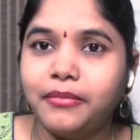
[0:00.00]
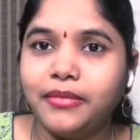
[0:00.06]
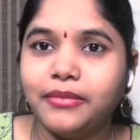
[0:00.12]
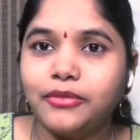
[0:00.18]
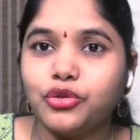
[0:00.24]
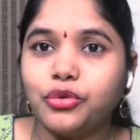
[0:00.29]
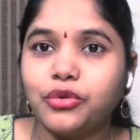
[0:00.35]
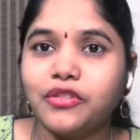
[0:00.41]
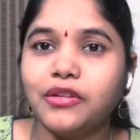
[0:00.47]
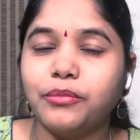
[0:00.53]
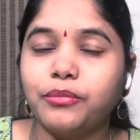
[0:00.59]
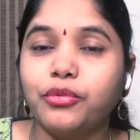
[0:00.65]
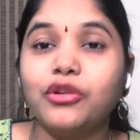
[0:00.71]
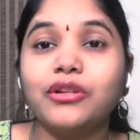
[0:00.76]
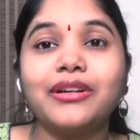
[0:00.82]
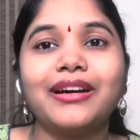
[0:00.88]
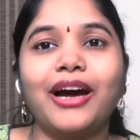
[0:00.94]
Choose a
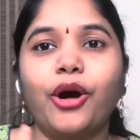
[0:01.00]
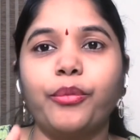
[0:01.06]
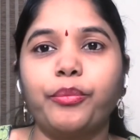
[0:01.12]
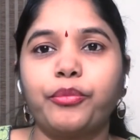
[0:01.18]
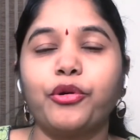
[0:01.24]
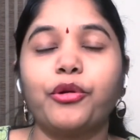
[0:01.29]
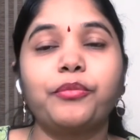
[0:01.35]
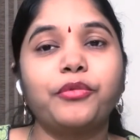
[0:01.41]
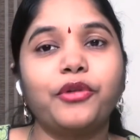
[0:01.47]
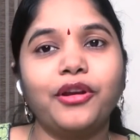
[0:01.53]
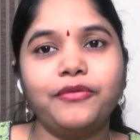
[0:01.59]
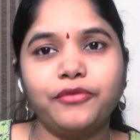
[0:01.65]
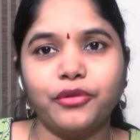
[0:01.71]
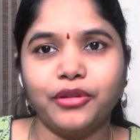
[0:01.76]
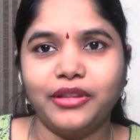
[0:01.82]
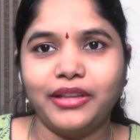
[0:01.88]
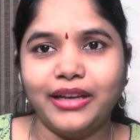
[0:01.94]
book appropriate
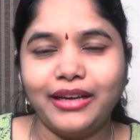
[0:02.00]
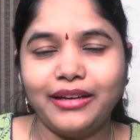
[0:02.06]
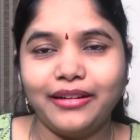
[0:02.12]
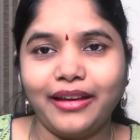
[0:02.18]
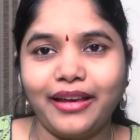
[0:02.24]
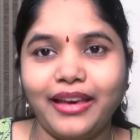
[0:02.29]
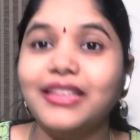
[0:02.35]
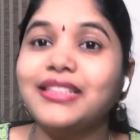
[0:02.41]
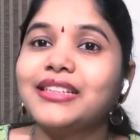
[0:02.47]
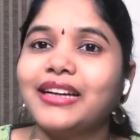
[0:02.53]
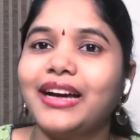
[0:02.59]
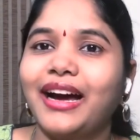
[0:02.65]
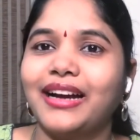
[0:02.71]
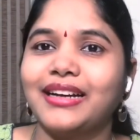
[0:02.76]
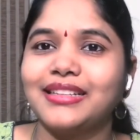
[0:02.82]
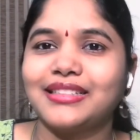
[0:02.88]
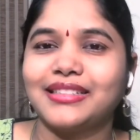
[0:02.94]
for their age
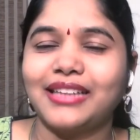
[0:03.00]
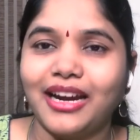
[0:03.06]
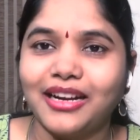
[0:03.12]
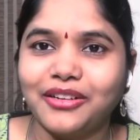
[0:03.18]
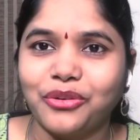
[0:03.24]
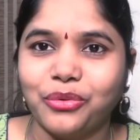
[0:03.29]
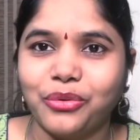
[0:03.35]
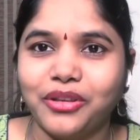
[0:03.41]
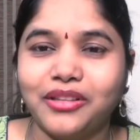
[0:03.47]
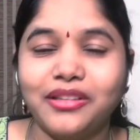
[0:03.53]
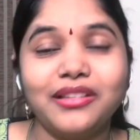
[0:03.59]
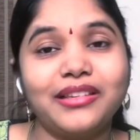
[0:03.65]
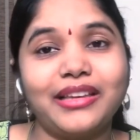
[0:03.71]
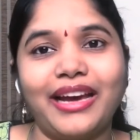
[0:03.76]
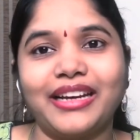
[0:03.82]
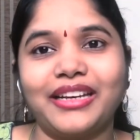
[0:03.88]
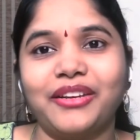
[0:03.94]
and start doing this
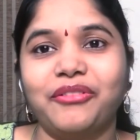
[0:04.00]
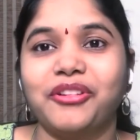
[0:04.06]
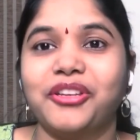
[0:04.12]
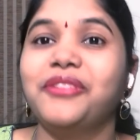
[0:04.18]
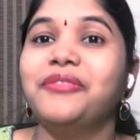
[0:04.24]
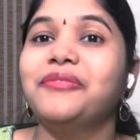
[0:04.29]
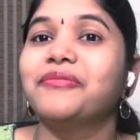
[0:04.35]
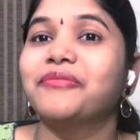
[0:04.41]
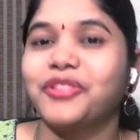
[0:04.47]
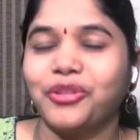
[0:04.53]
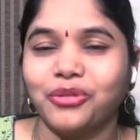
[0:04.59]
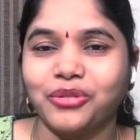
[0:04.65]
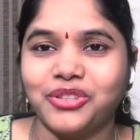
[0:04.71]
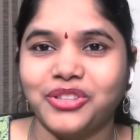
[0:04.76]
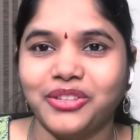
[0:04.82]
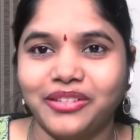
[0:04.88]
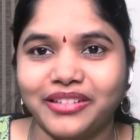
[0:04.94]
activity with your
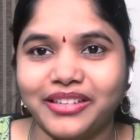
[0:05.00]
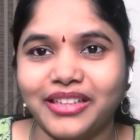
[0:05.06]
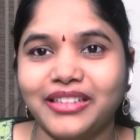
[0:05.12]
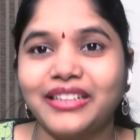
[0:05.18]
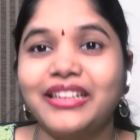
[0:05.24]
children.